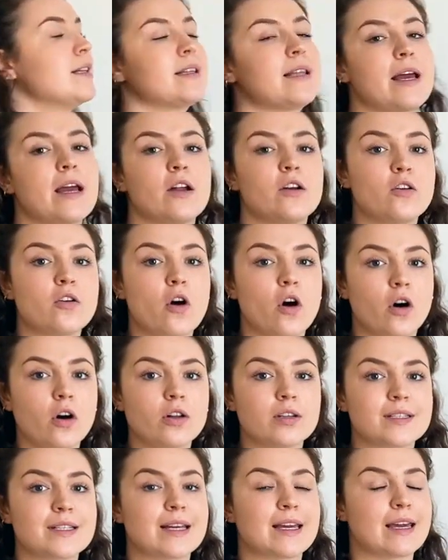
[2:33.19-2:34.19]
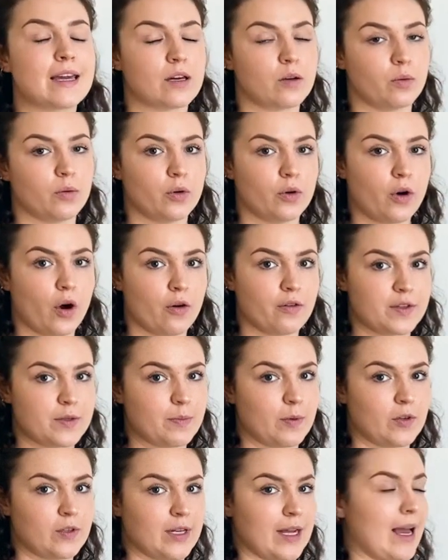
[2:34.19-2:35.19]
They are not equal
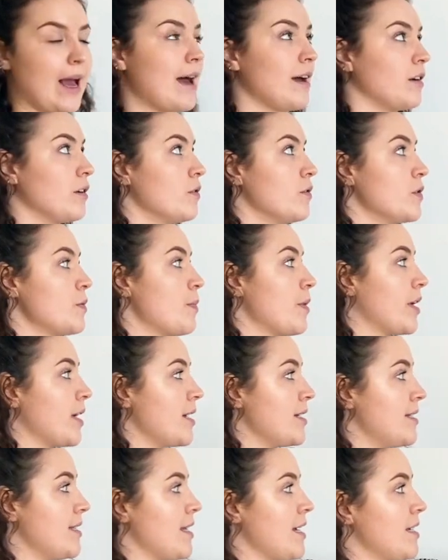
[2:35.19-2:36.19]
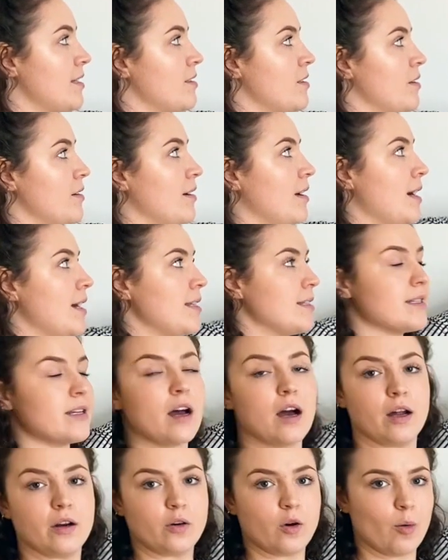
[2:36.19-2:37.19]
corresponding angles because these two lines
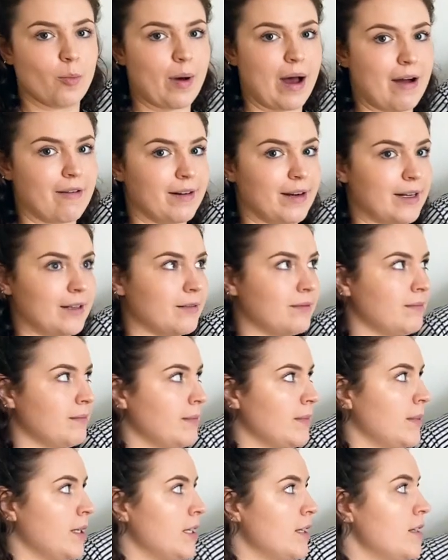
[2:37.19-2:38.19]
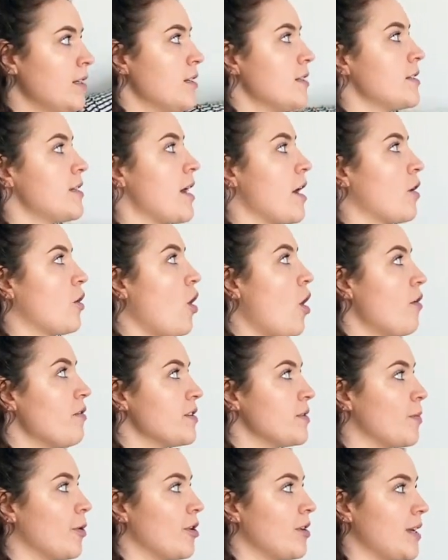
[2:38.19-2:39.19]
are not parallel. So they are
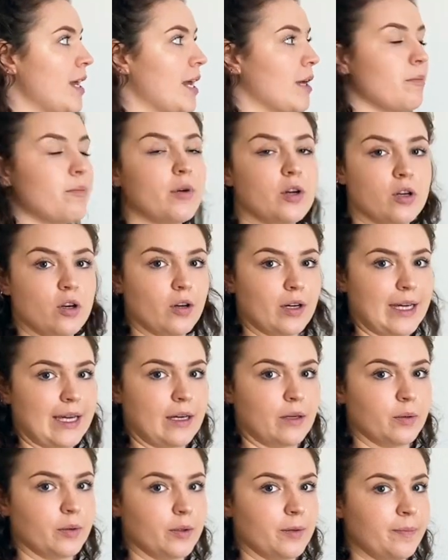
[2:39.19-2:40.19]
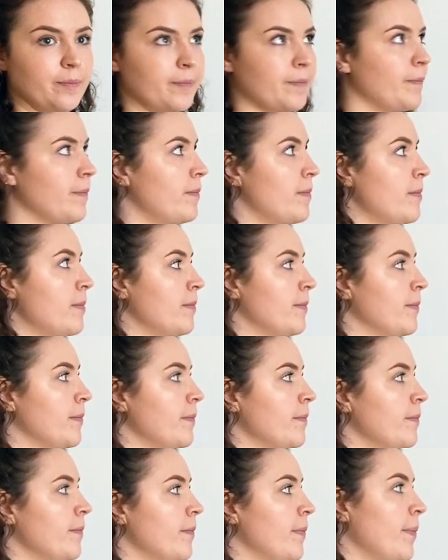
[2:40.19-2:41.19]
corresponding but not equal.
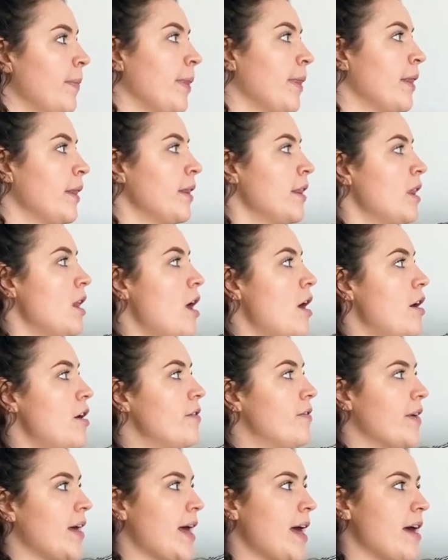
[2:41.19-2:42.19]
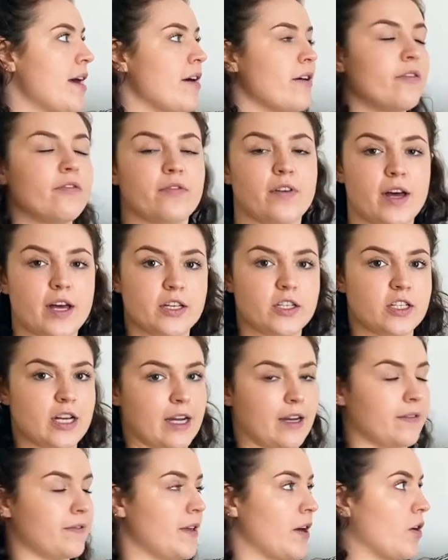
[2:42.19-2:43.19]
Over here, first
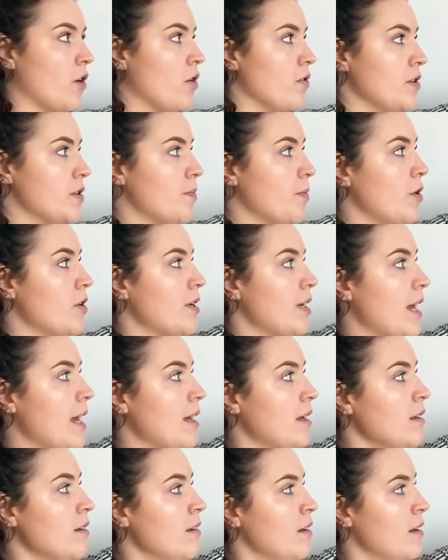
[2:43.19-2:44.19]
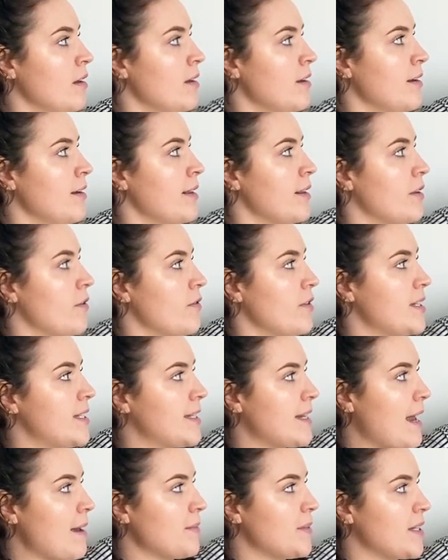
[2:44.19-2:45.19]
check if they're corresponding. They're on the
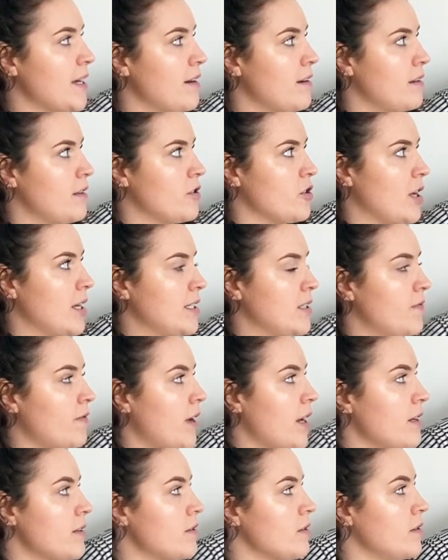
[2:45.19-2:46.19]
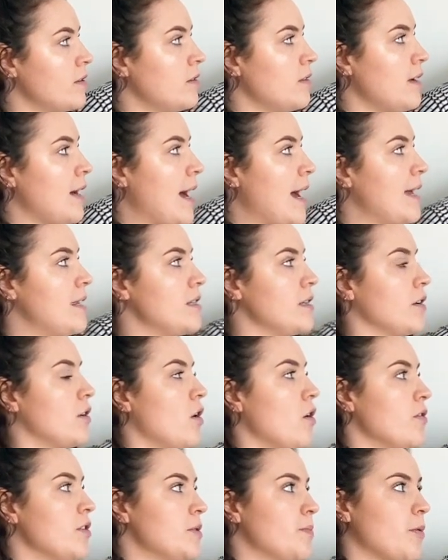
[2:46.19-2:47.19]
same side of the transversal and in
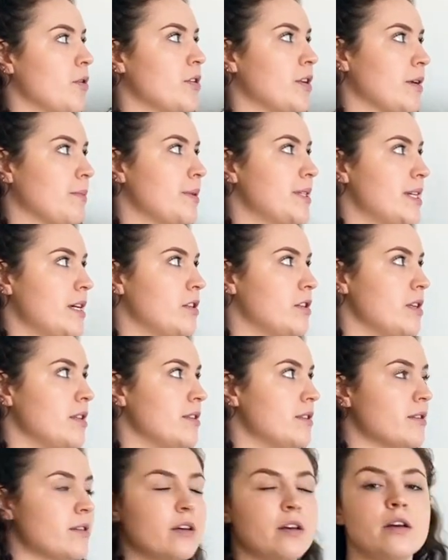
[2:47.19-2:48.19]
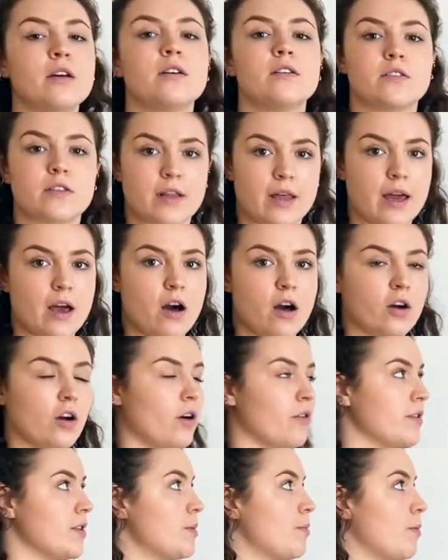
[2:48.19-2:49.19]
corresponding positions. So they are
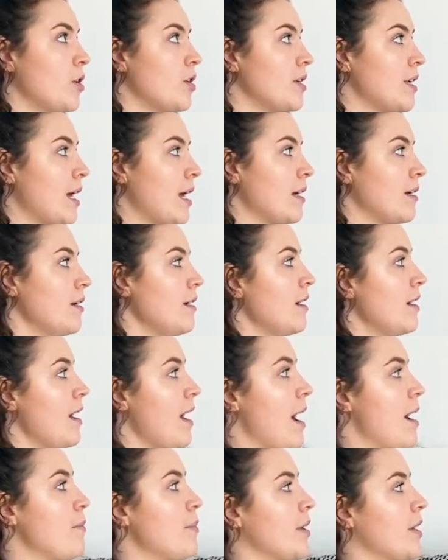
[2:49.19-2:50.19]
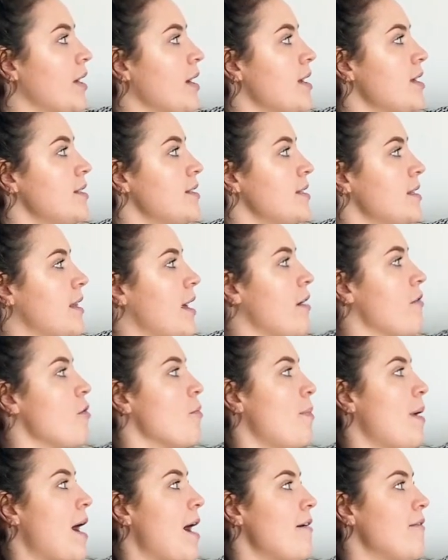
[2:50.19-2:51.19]
corresponding, and because they're
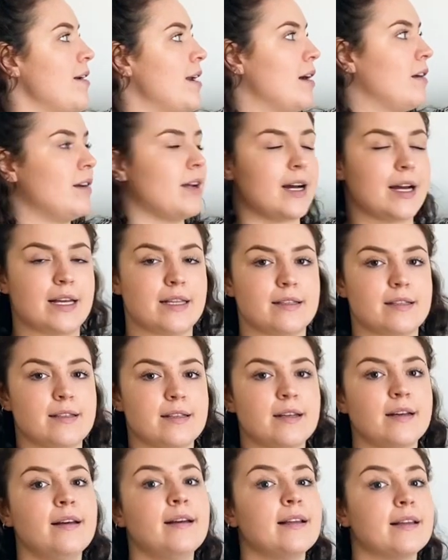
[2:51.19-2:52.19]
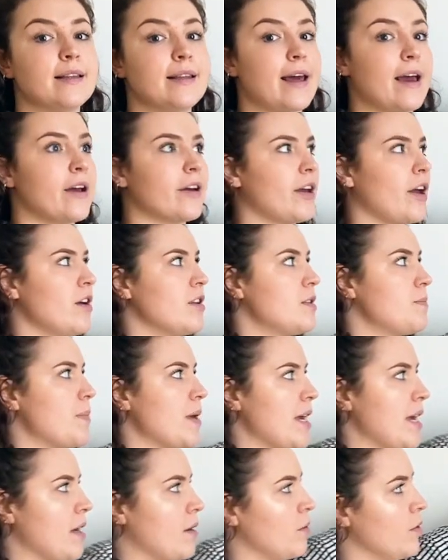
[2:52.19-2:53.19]
on parallel lines, they are going to
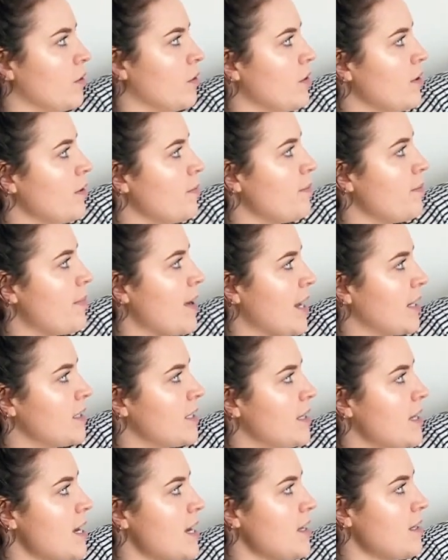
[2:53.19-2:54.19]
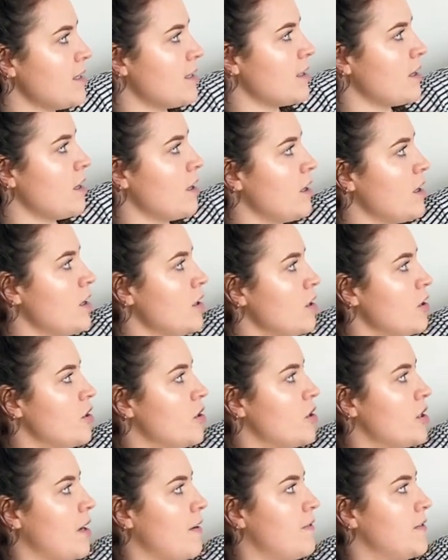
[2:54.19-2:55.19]
be equal. Picture this
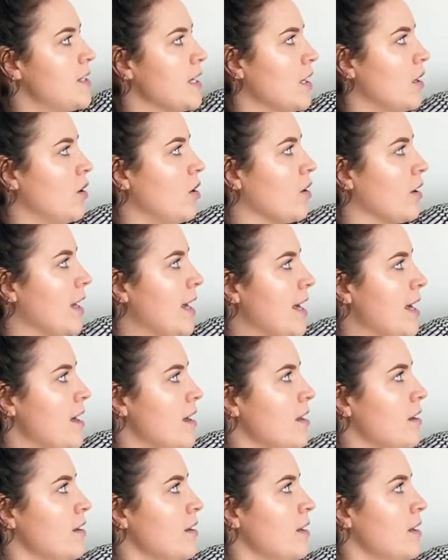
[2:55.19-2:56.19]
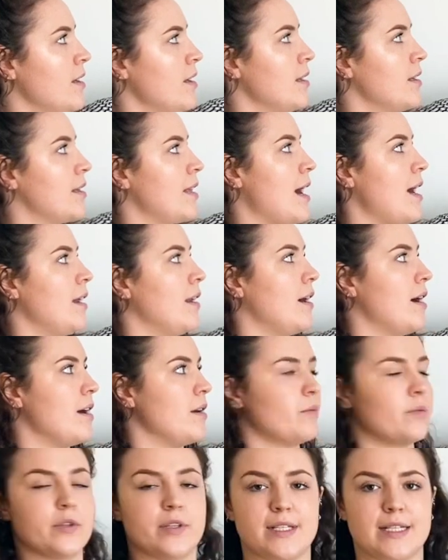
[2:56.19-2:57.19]
shifting along here. That
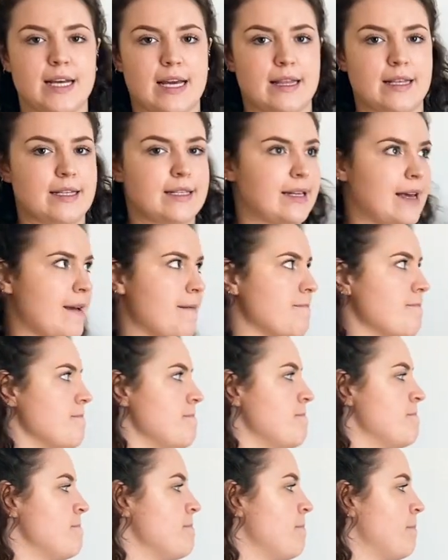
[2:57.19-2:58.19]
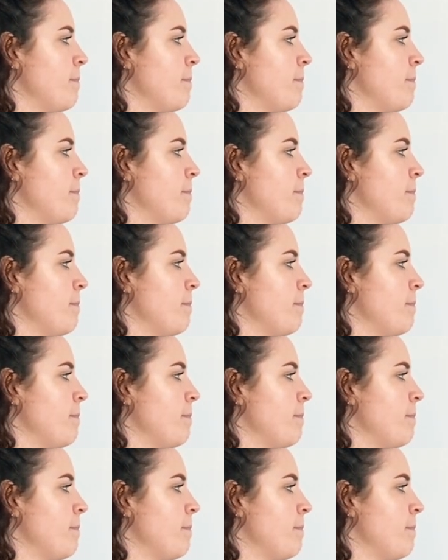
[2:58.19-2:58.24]
line will stay the same.